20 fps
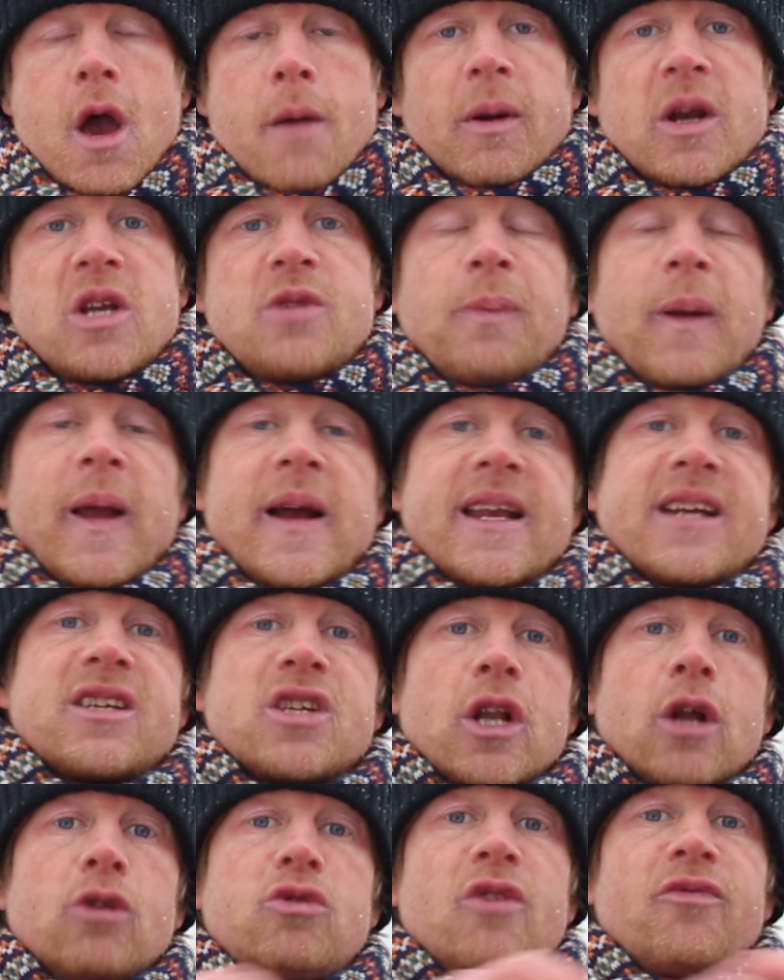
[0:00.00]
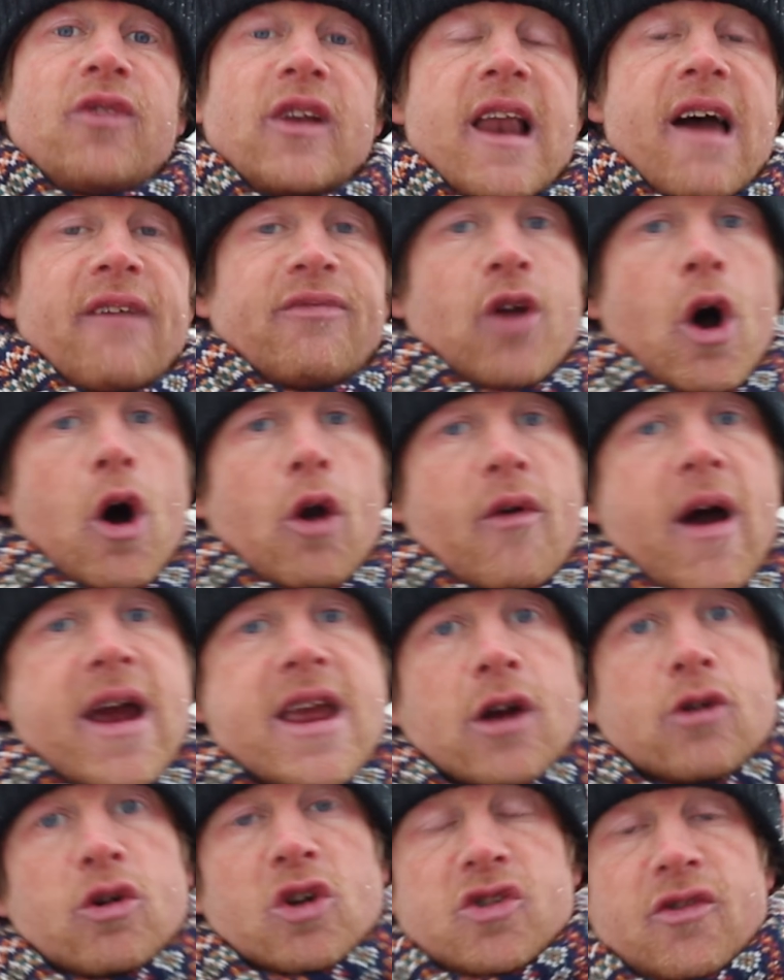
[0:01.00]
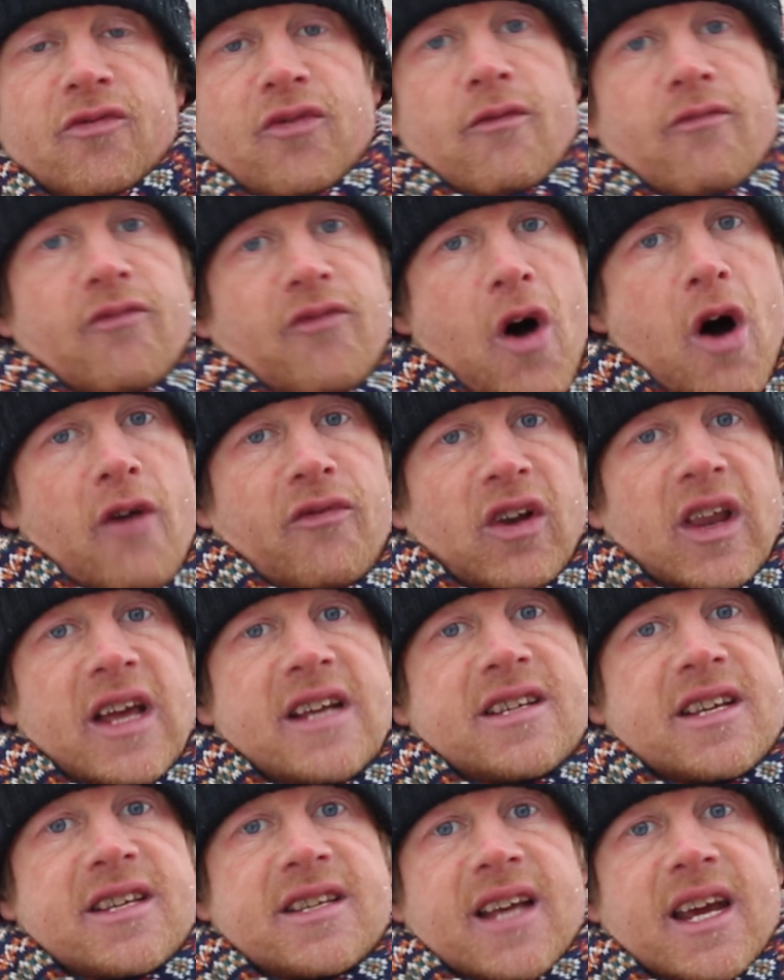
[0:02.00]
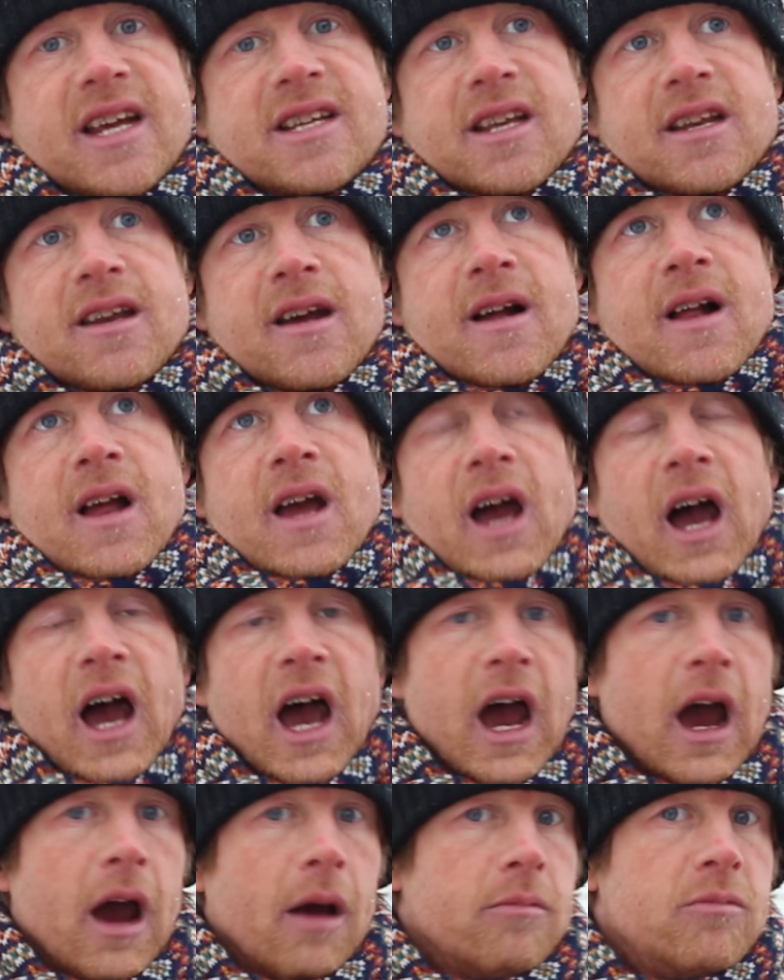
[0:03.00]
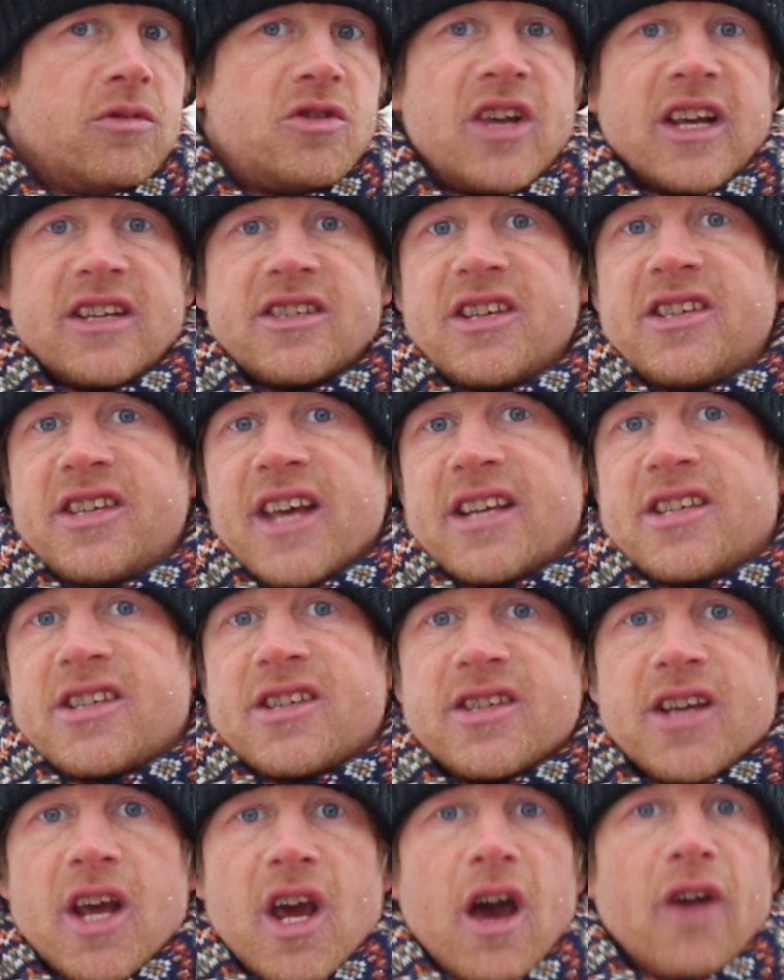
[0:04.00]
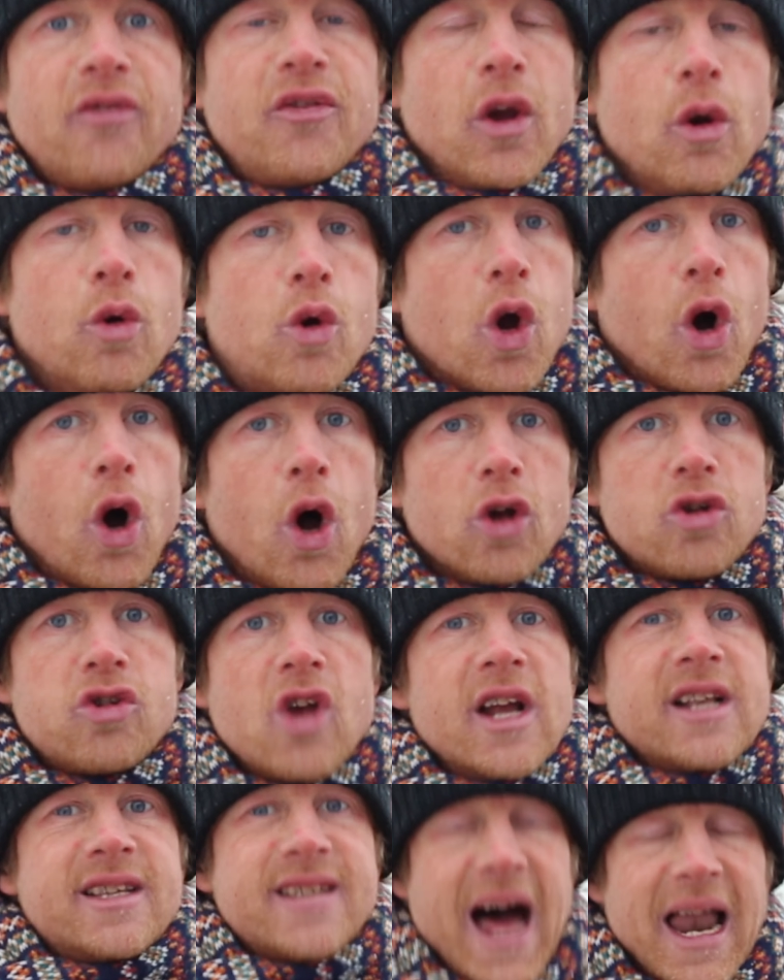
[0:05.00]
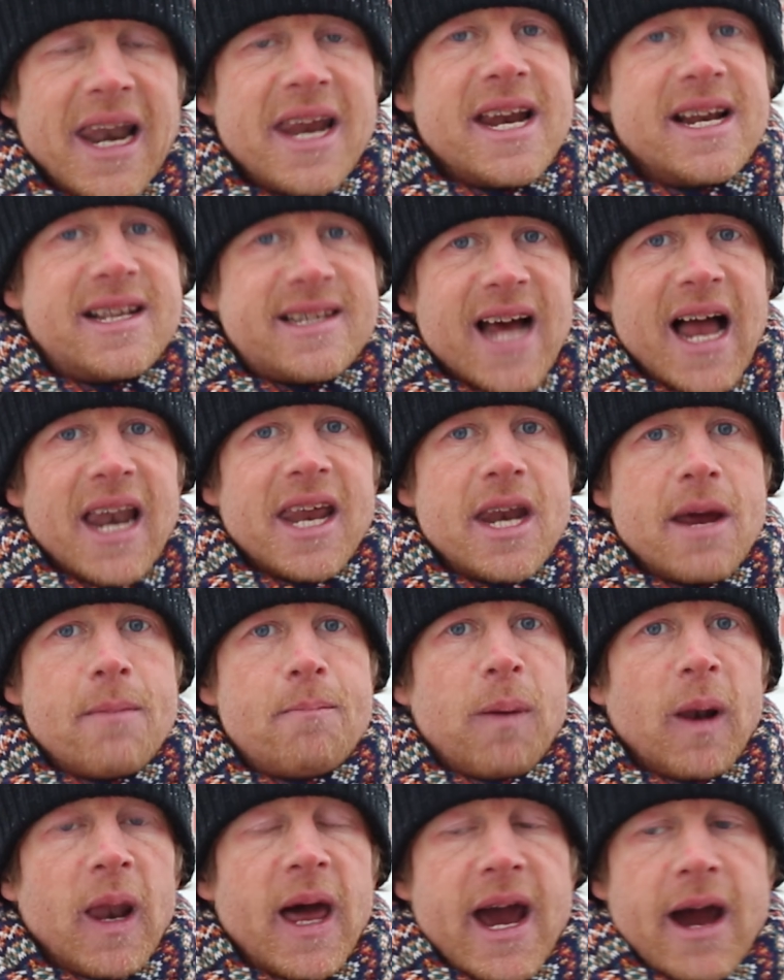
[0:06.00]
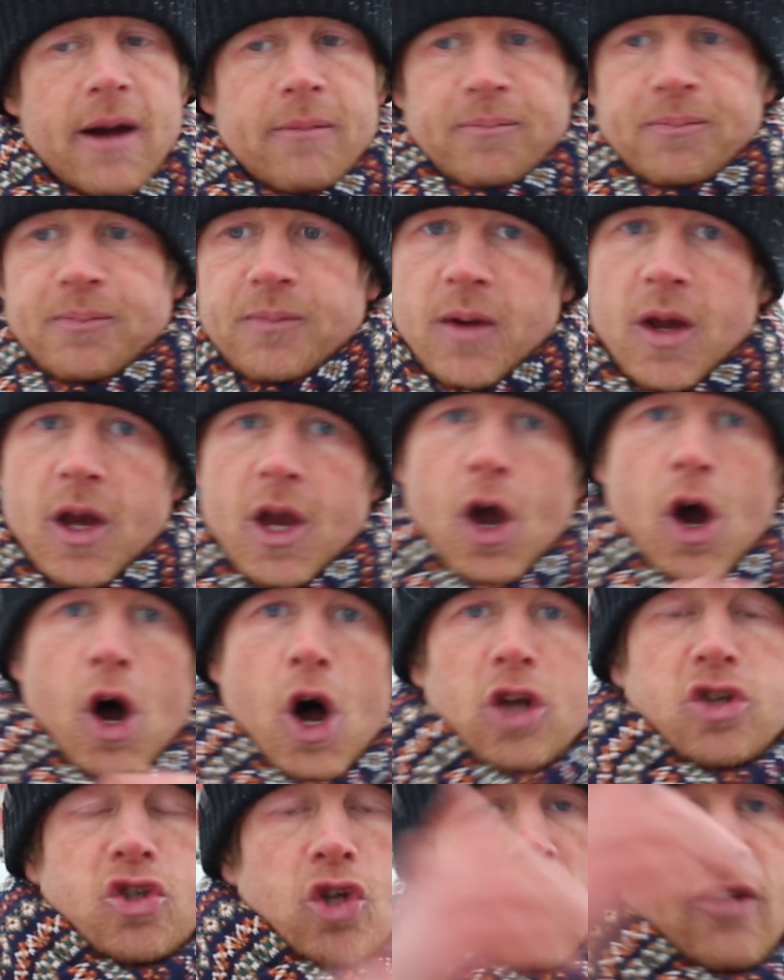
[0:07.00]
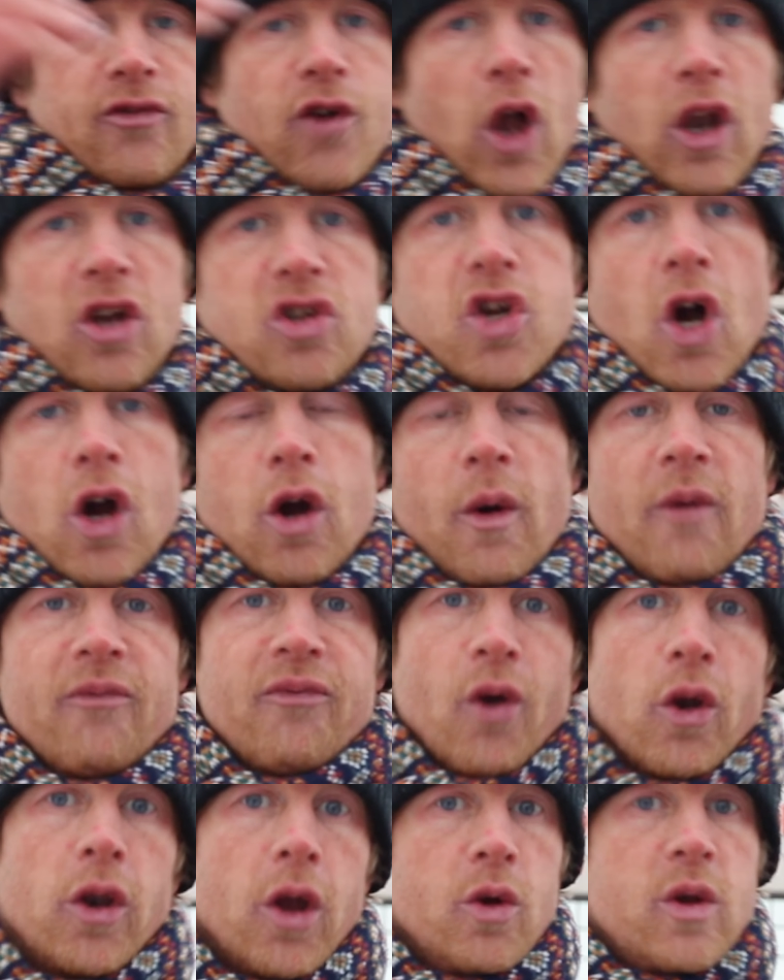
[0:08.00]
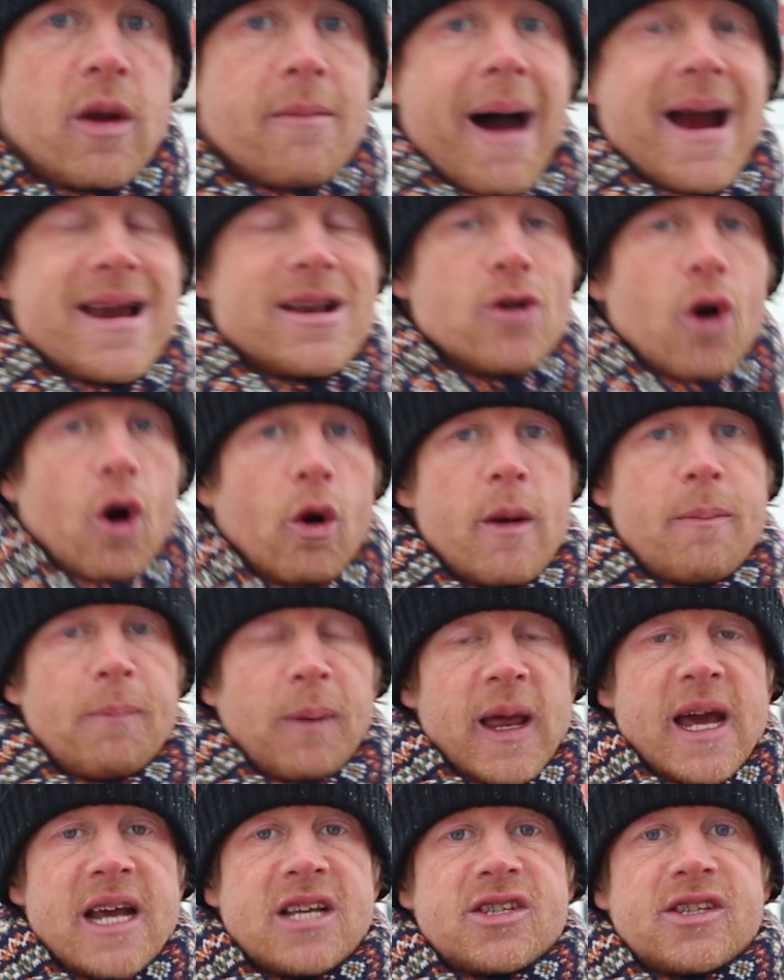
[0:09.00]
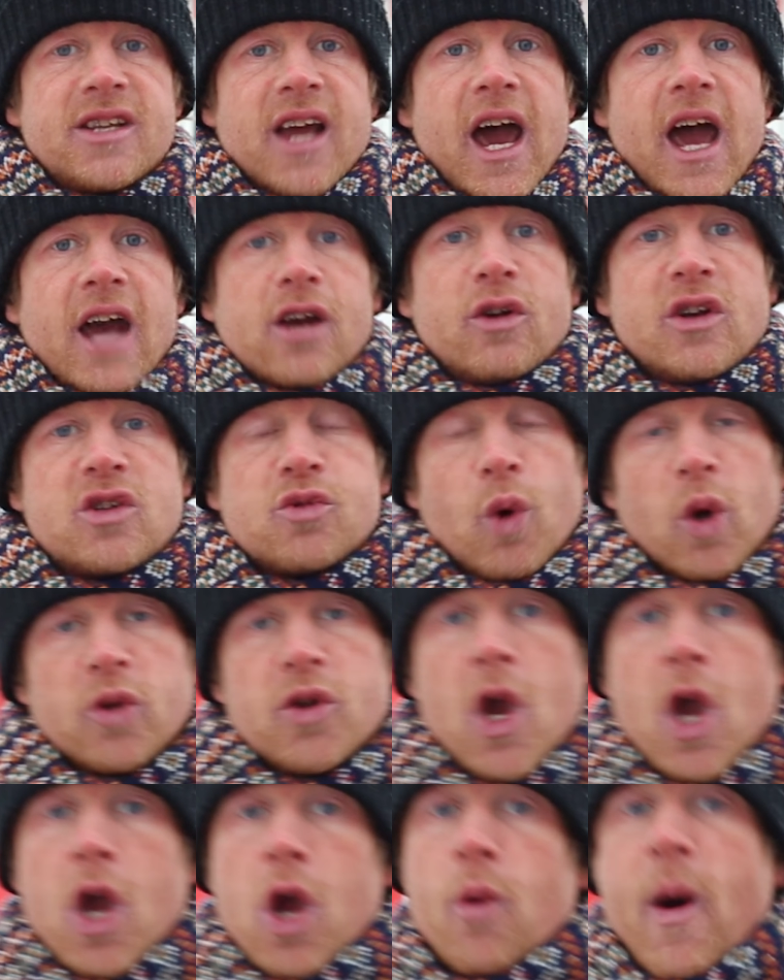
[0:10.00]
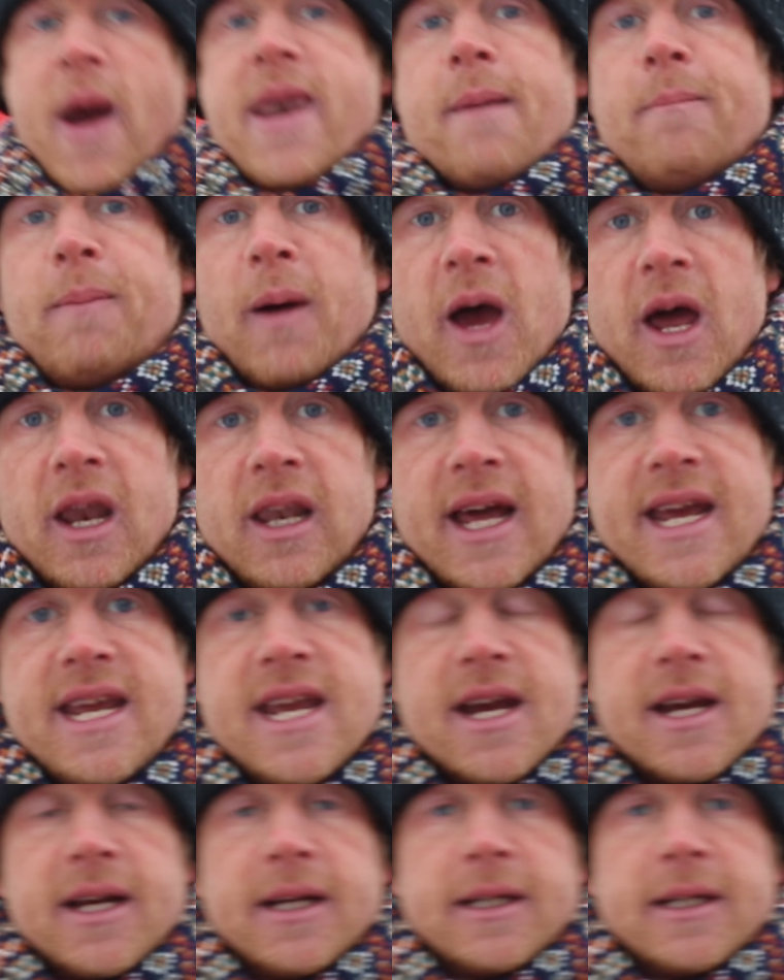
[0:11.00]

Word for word: but he's played exclusively left or right across the front four for Leeds this season. Um, six assists, a few goals. Talented, talented player. Also, they've got Lasogga up front, who you might know replaced uh, Chris Wood, who went to Burnley